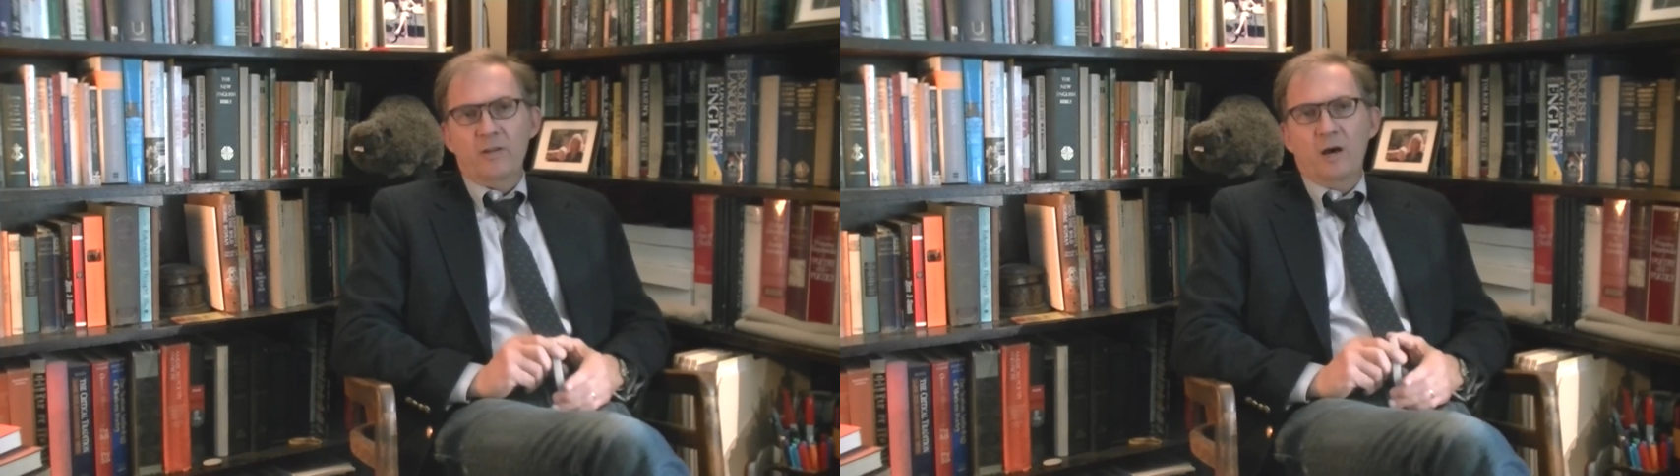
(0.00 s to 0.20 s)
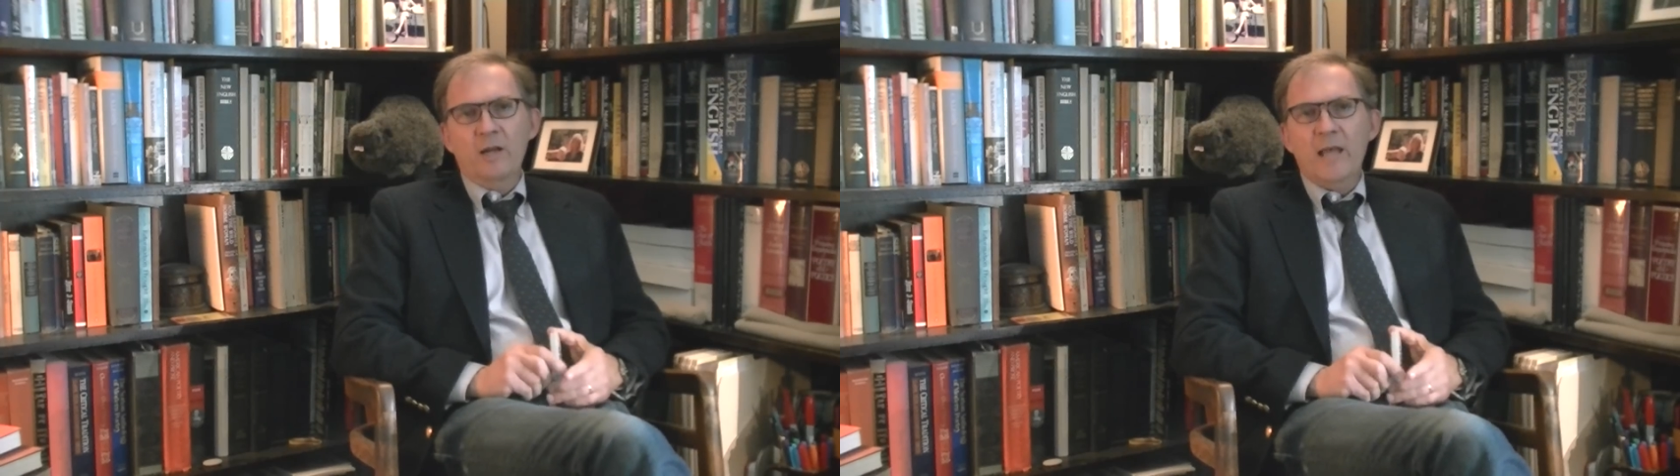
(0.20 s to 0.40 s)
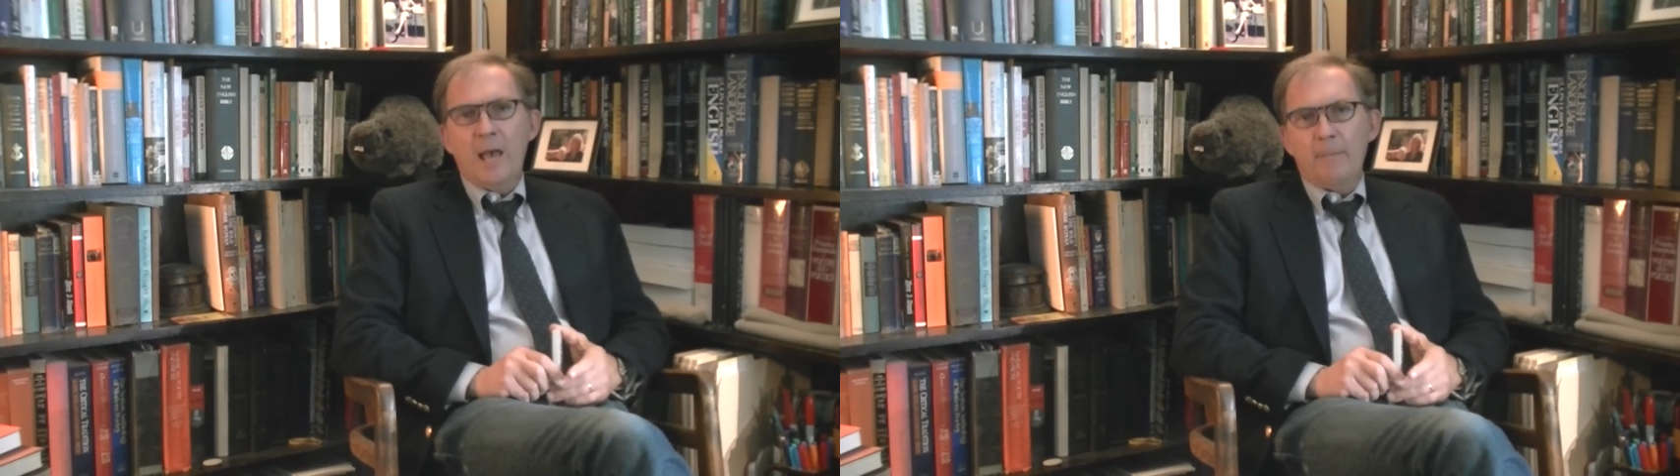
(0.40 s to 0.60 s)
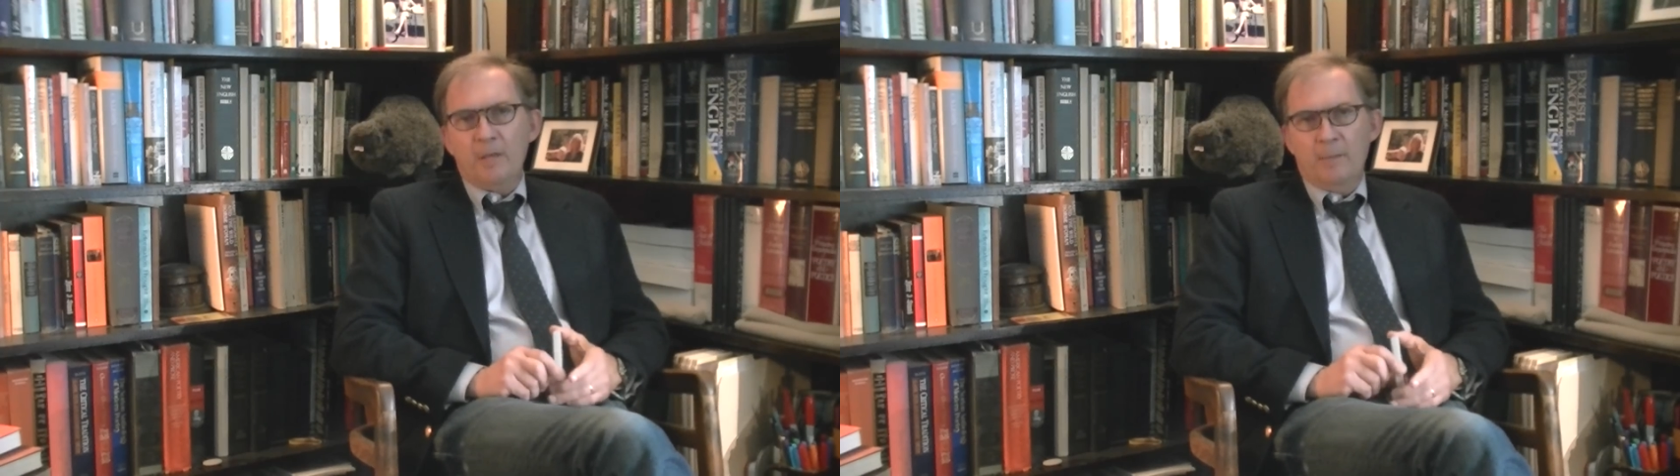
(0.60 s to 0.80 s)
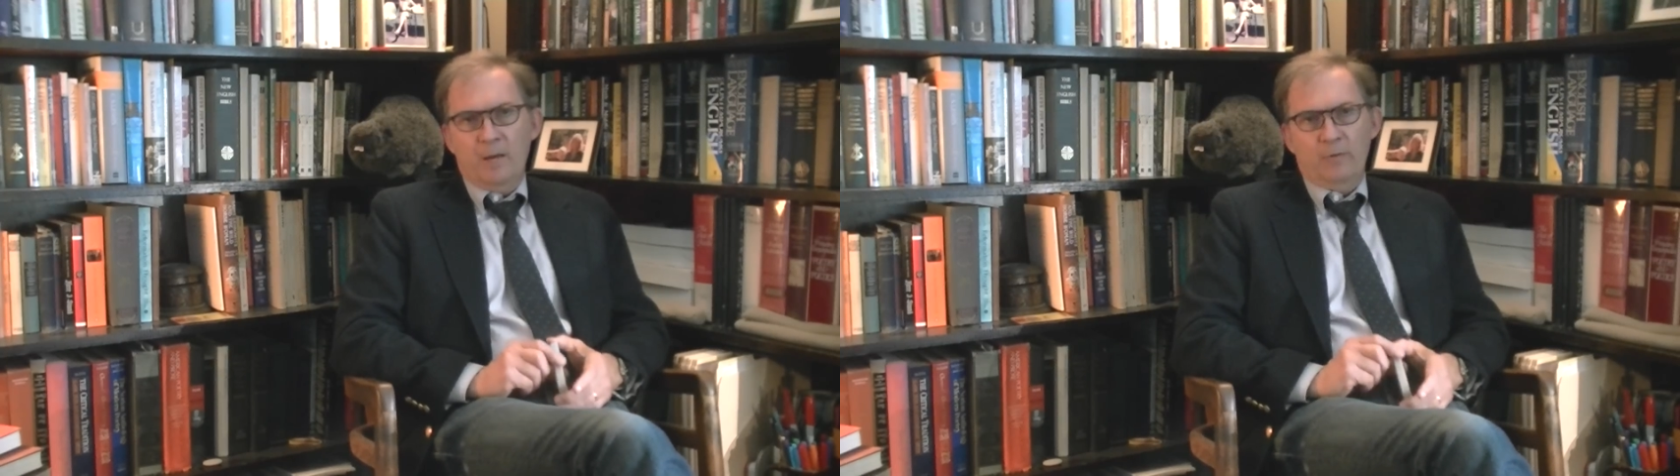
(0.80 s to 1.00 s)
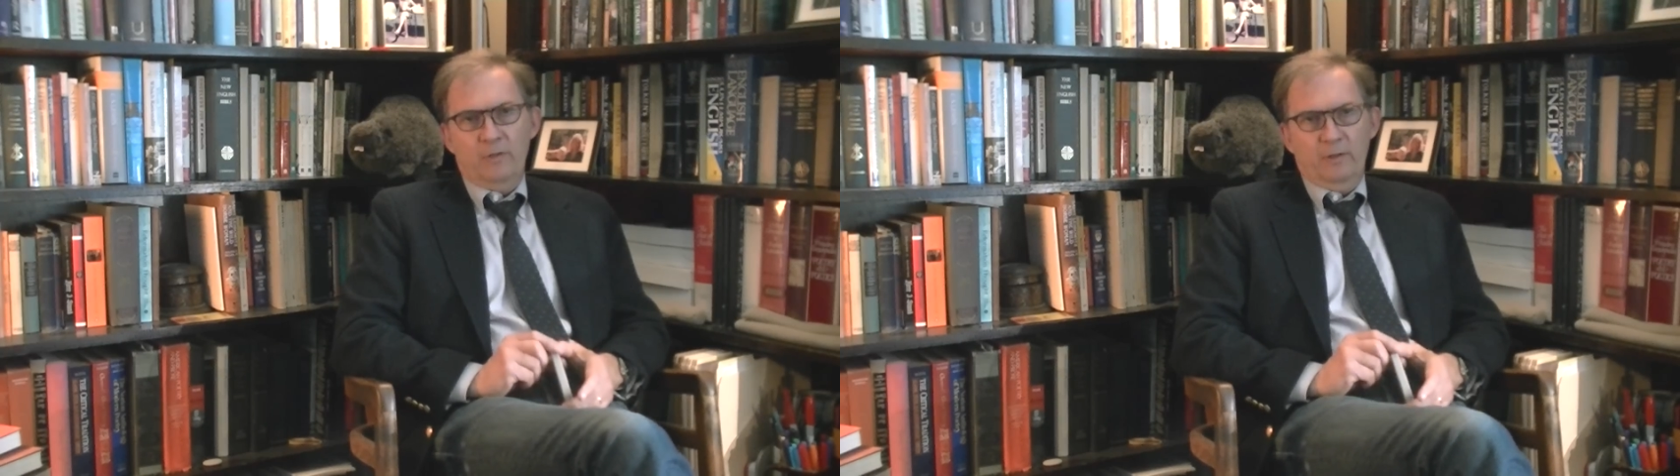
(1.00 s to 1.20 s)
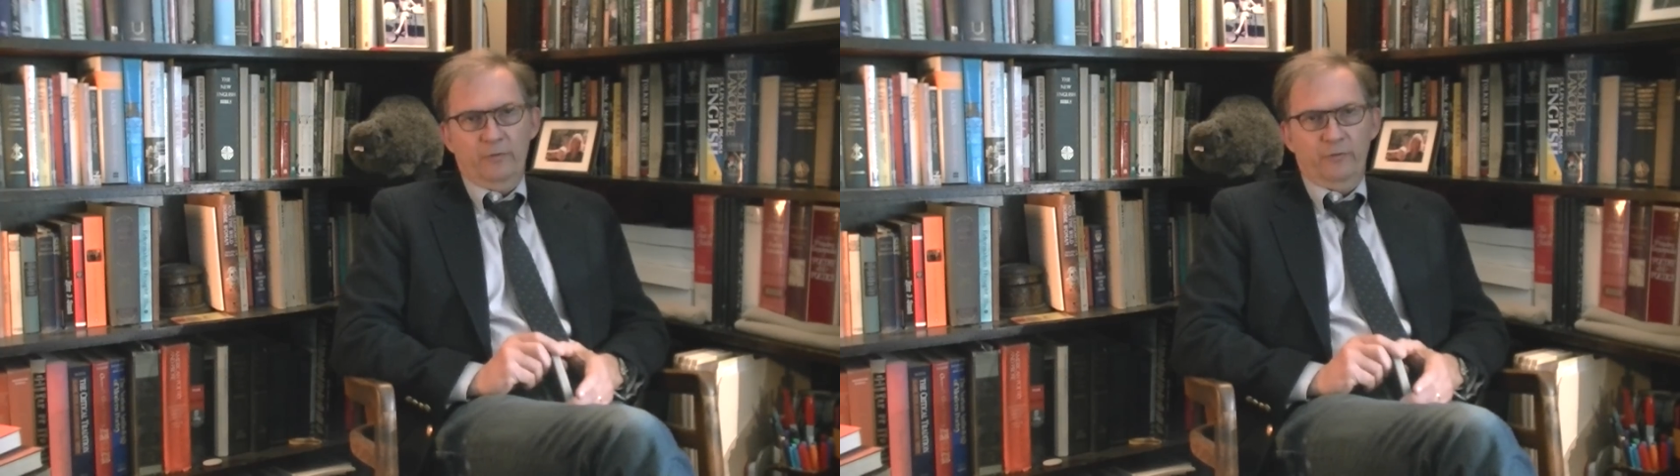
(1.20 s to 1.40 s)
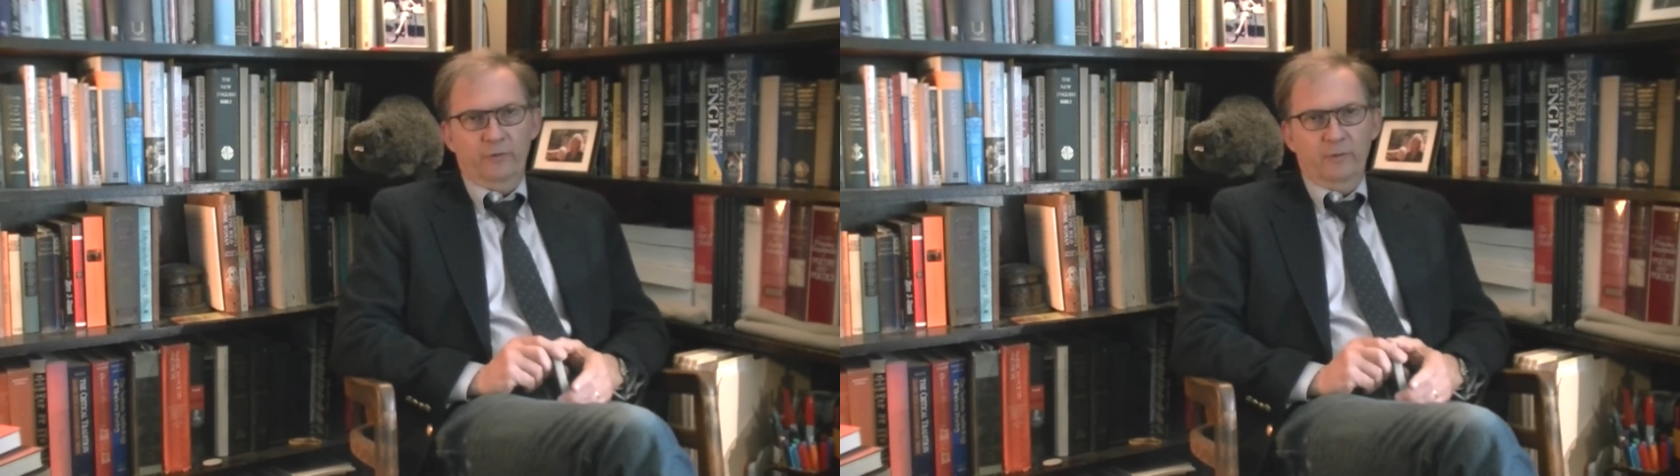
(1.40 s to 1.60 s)
unhappy about
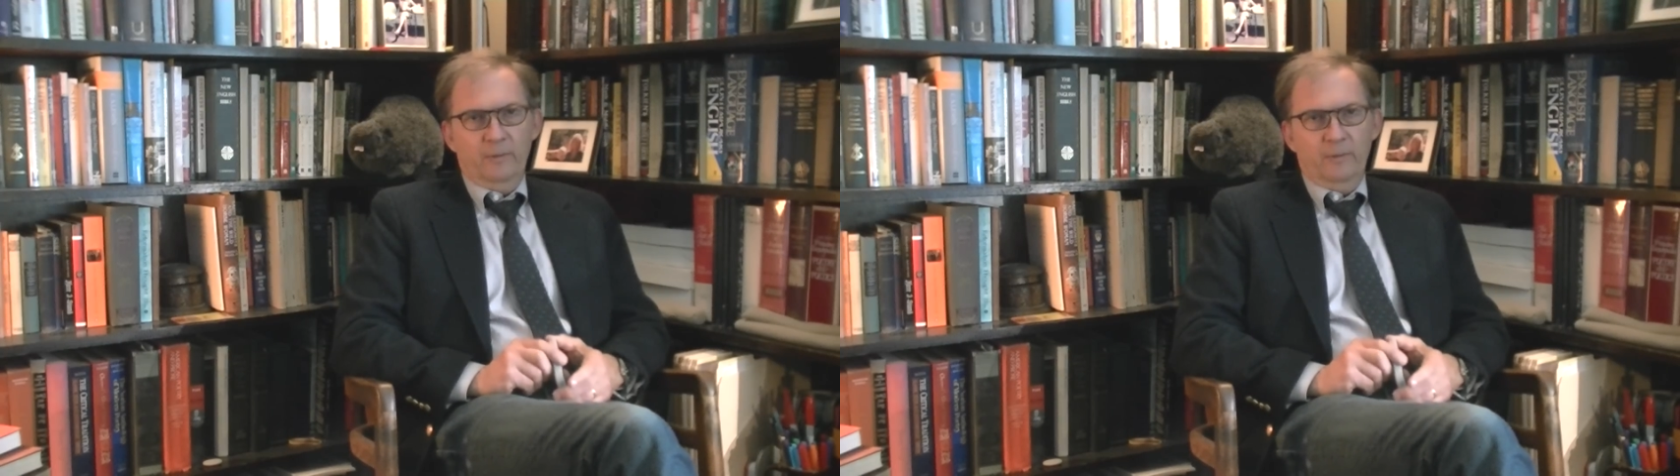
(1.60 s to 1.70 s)
this.